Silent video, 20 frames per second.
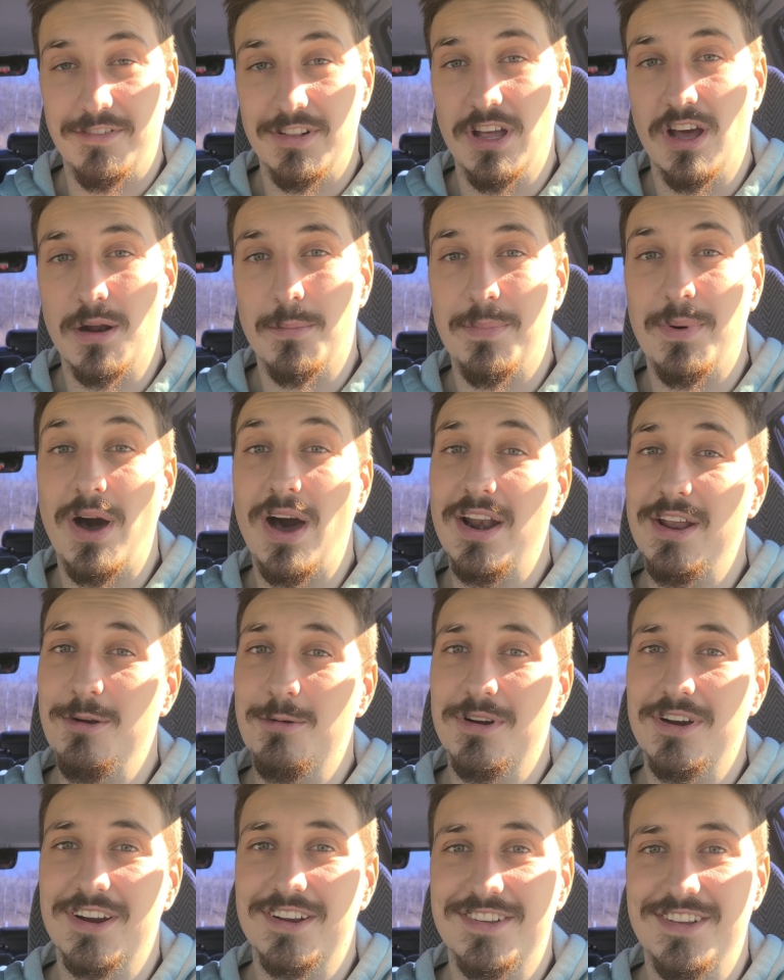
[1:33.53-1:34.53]
lot of body
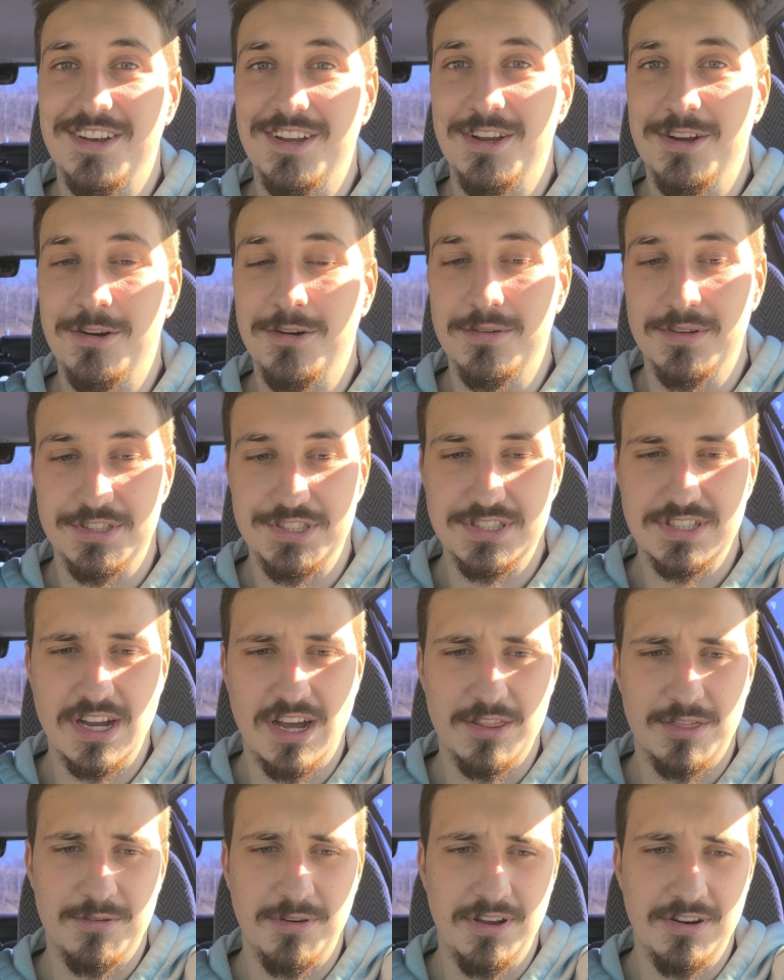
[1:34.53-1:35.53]
work to do. She's
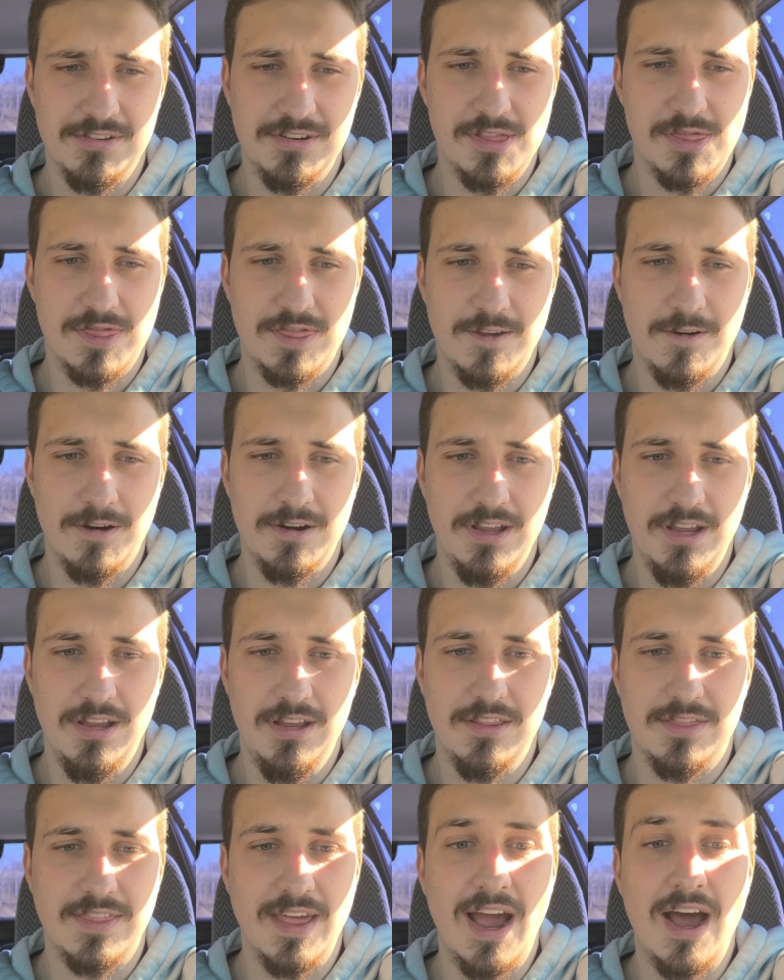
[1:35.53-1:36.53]
got
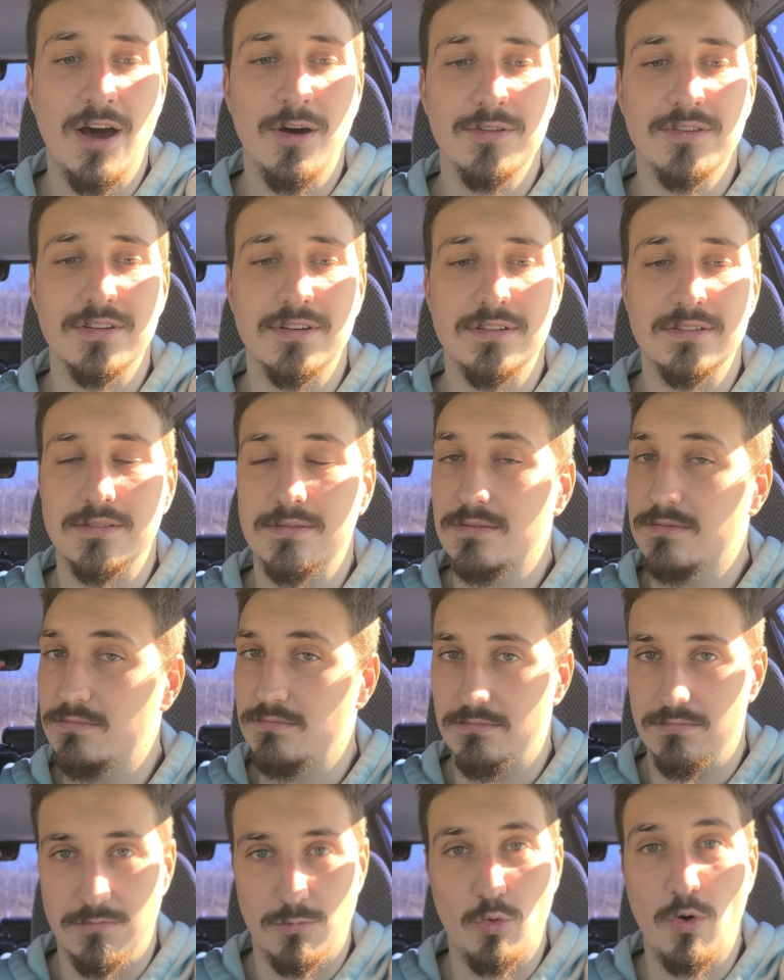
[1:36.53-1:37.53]
330,000
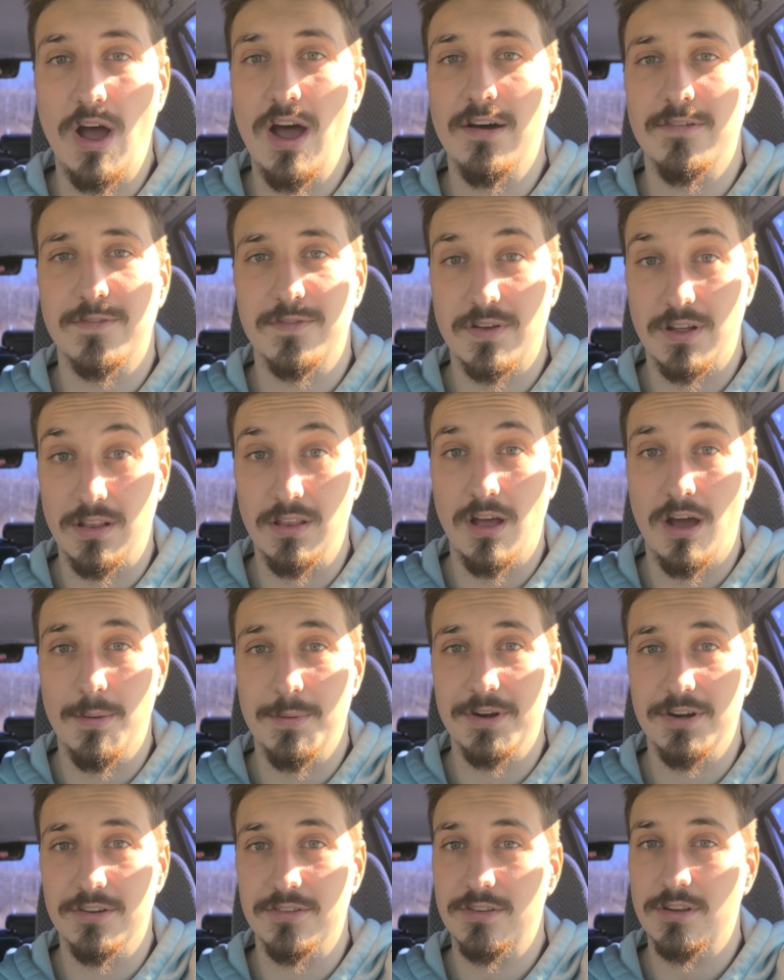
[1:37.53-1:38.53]
rough
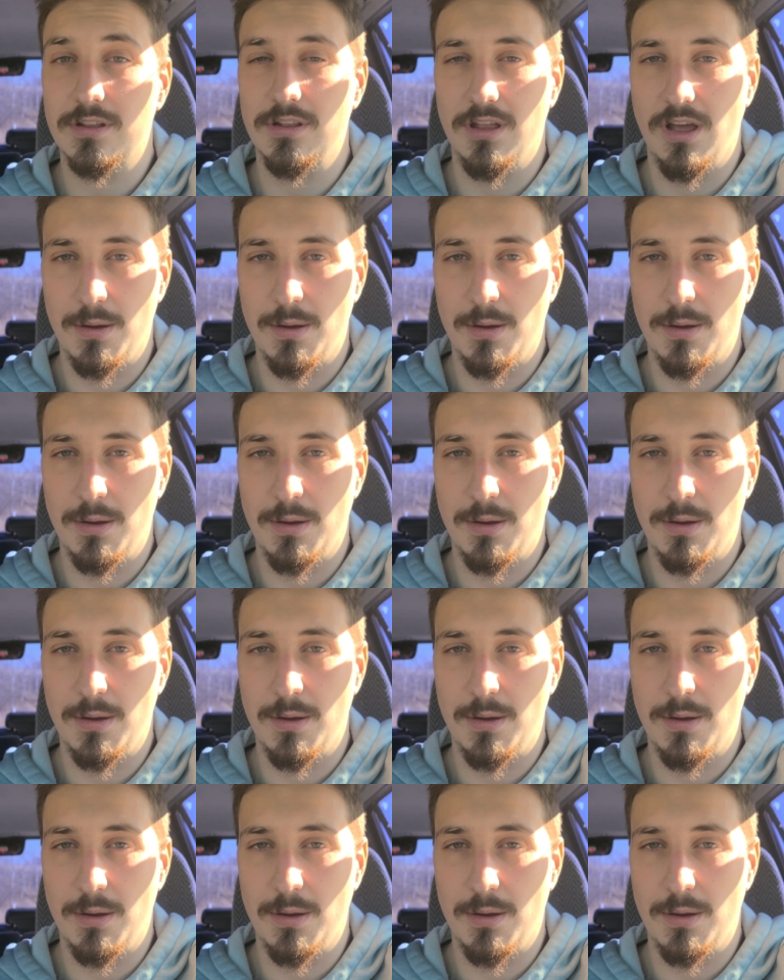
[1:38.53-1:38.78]
kilometers.